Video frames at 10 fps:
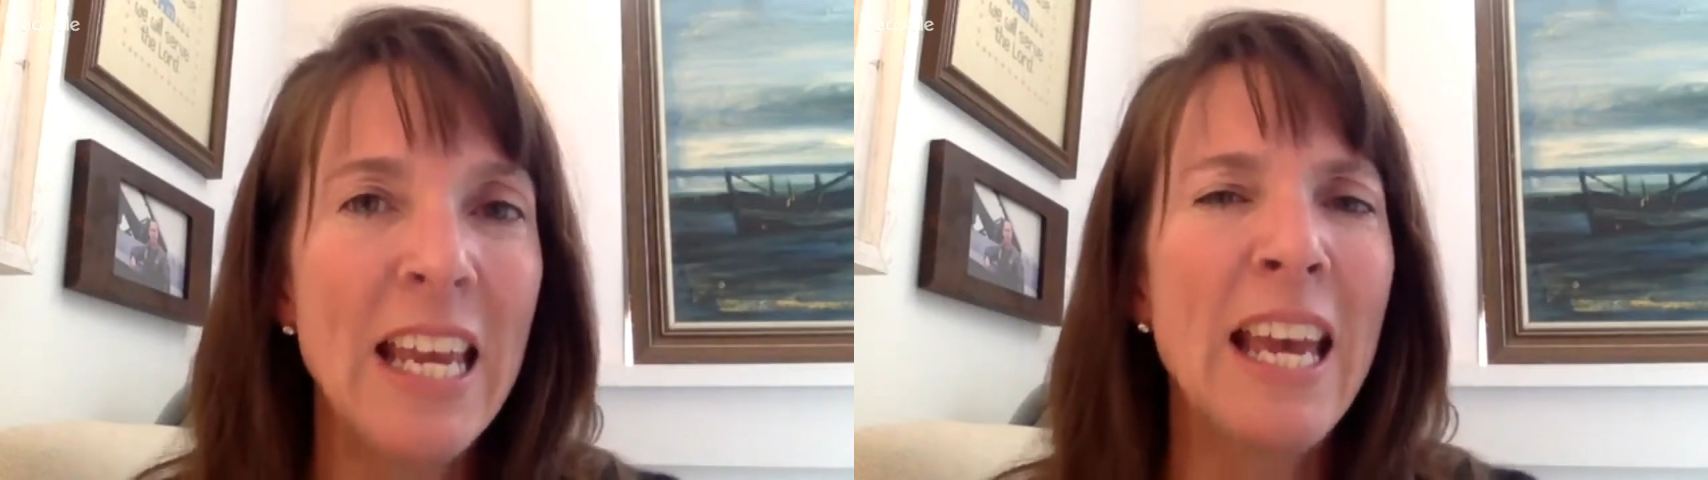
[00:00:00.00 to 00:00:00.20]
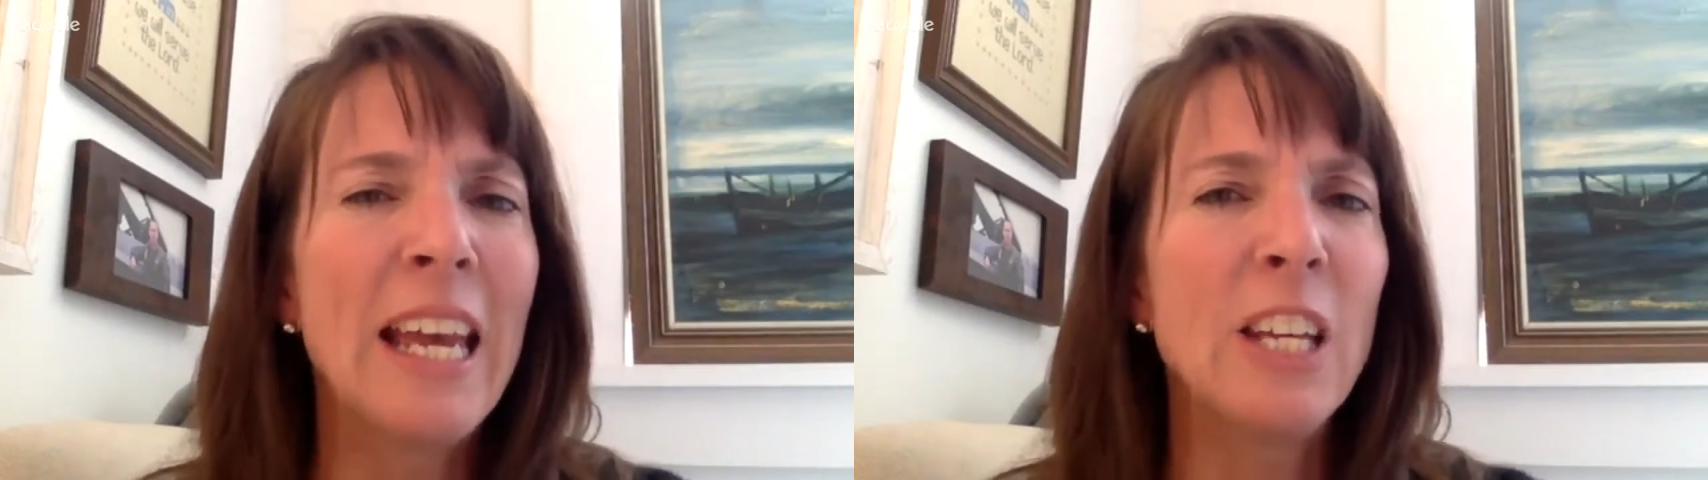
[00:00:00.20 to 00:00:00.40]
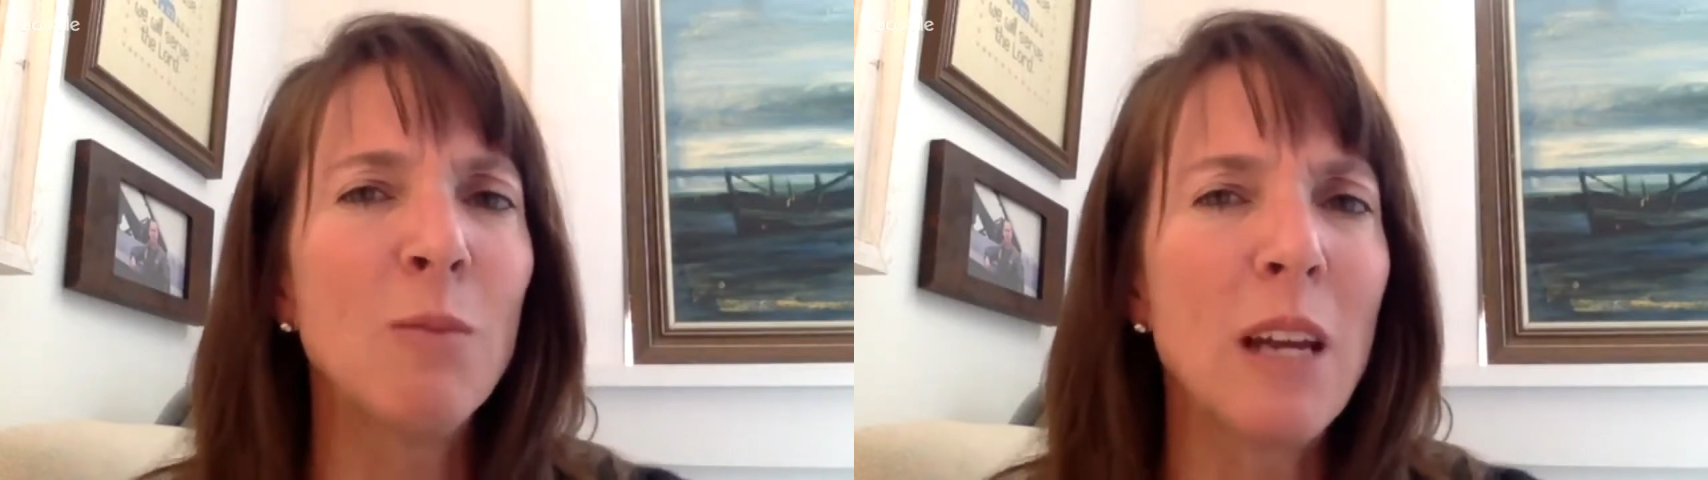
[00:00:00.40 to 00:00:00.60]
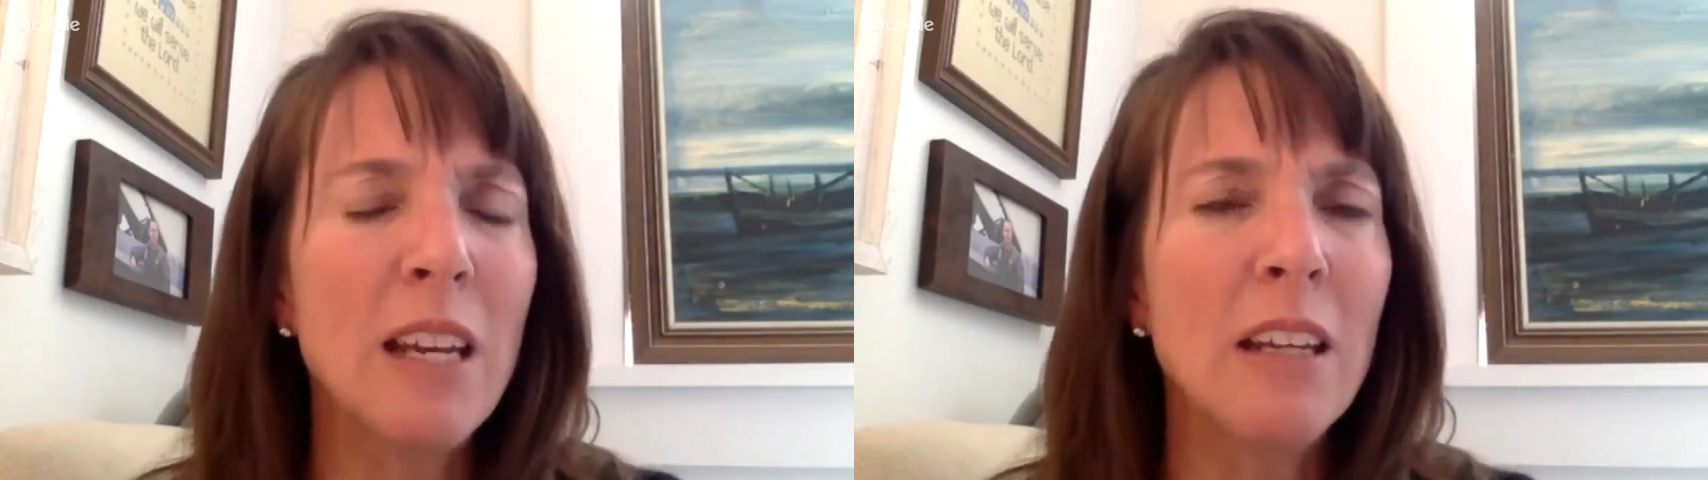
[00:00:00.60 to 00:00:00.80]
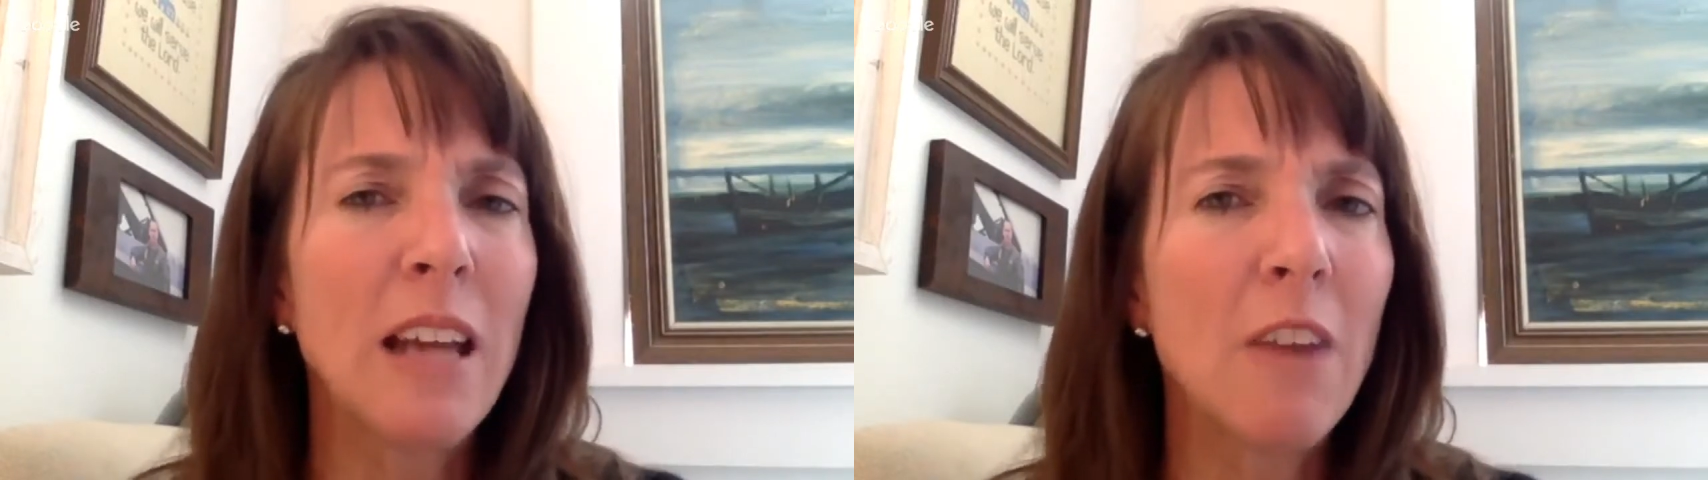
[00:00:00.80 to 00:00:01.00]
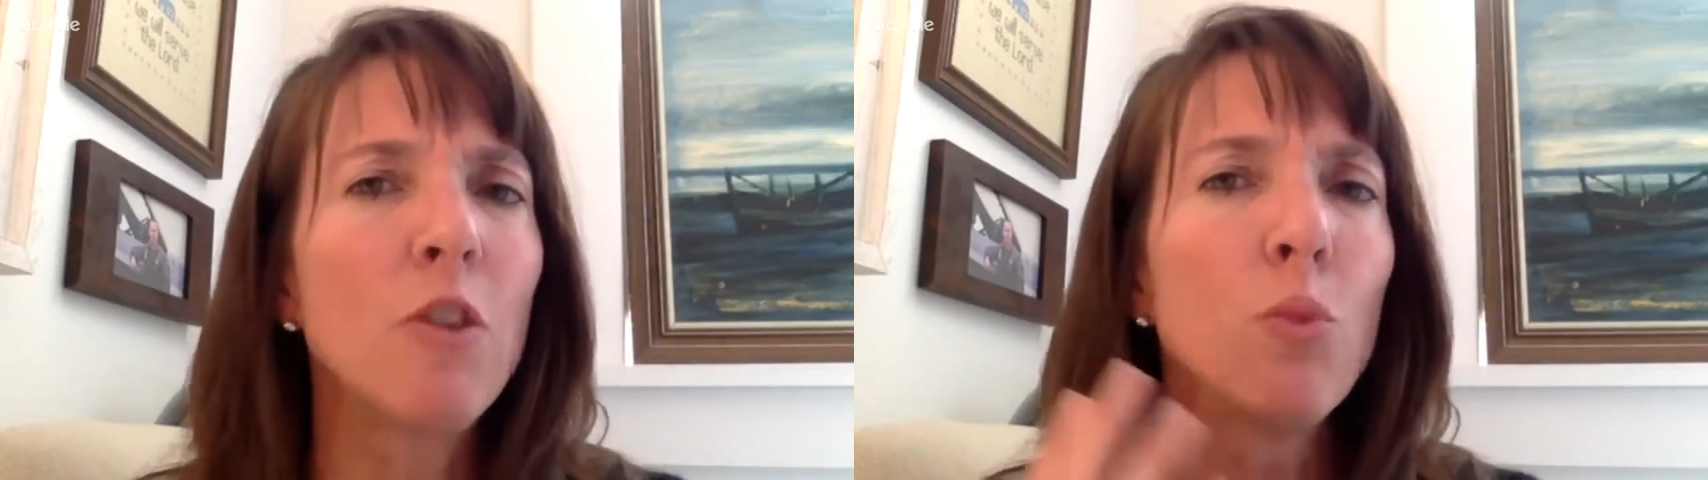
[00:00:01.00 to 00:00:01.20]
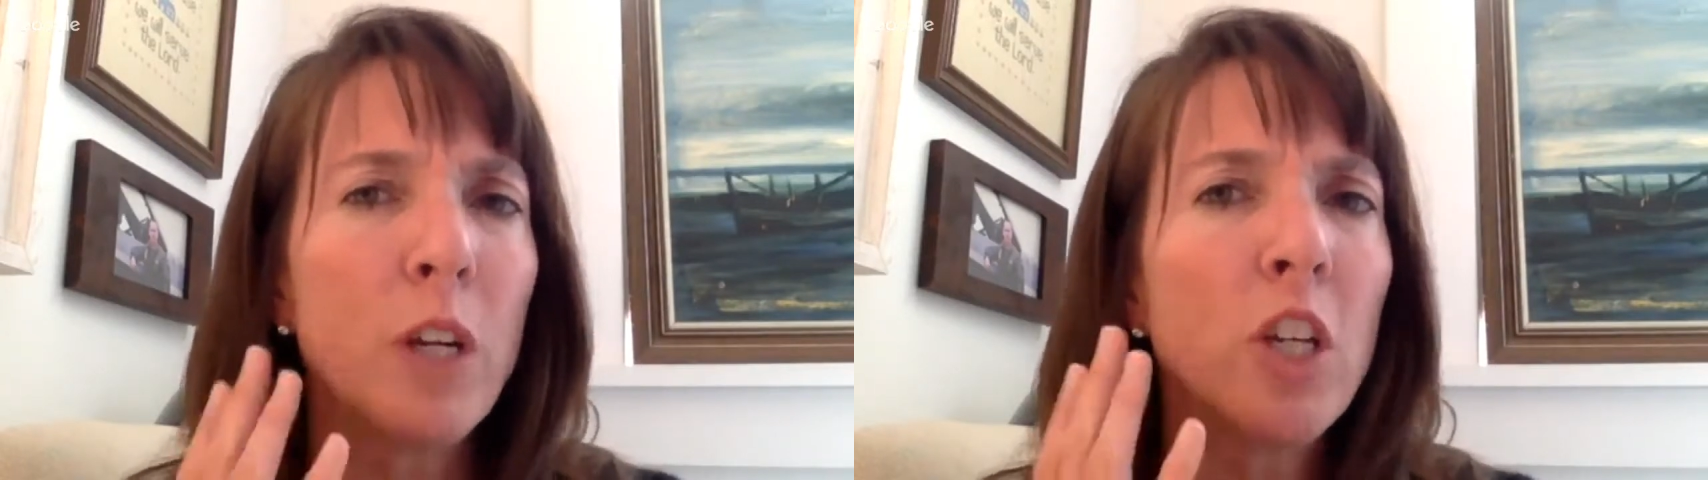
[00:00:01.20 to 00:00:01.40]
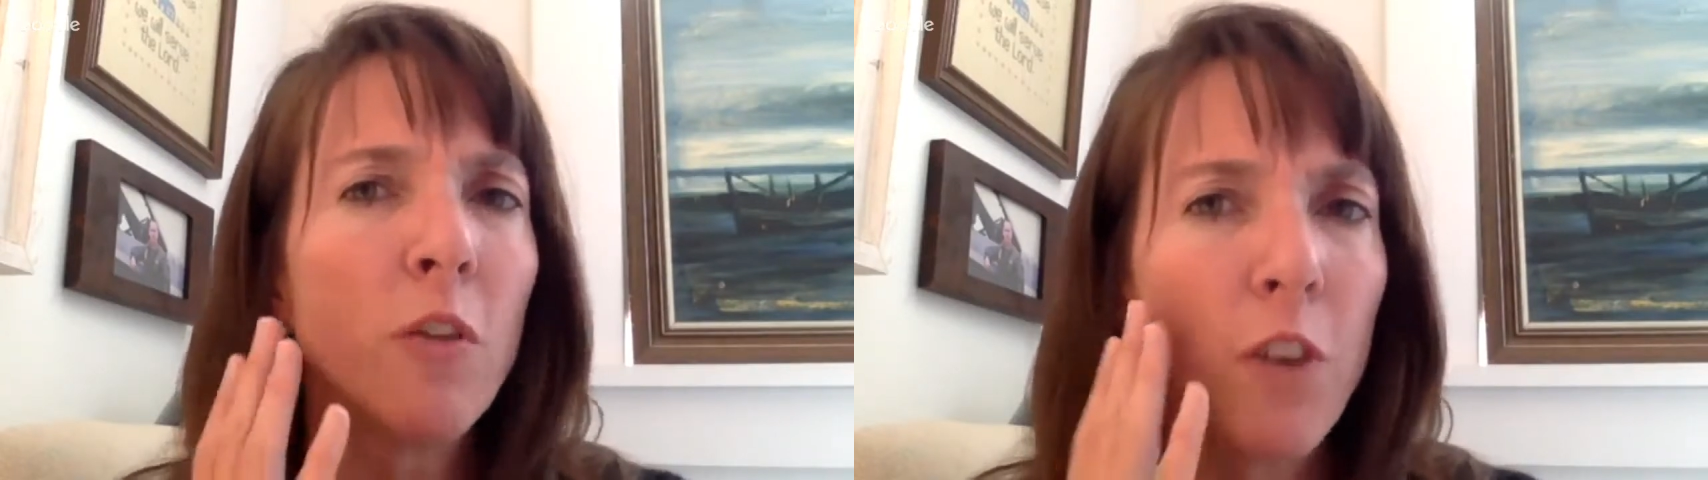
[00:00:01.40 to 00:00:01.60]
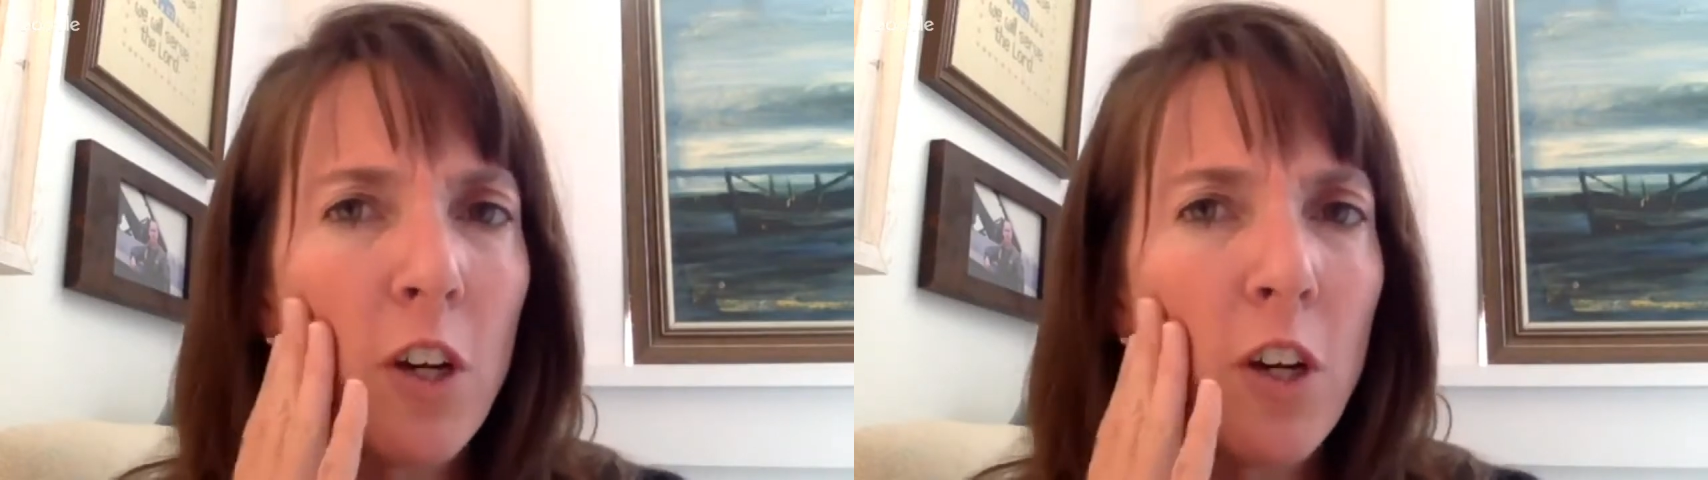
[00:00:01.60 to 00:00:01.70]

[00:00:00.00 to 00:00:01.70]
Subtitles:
and it might have you reaching for your